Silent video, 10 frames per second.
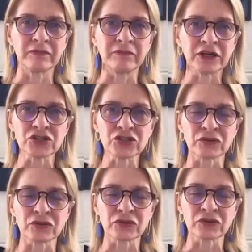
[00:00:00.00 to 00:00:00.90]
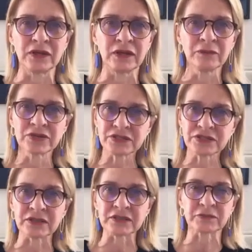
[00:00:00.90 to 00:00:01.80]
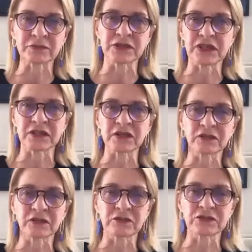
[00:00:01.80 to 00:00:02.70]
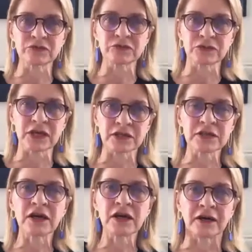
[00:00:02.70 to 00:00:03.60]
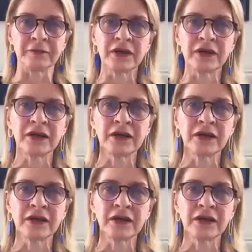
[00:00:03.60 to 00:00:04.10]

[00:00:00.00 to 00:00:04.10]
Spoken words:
Make sure that we persist, because I think a lot of this will take time.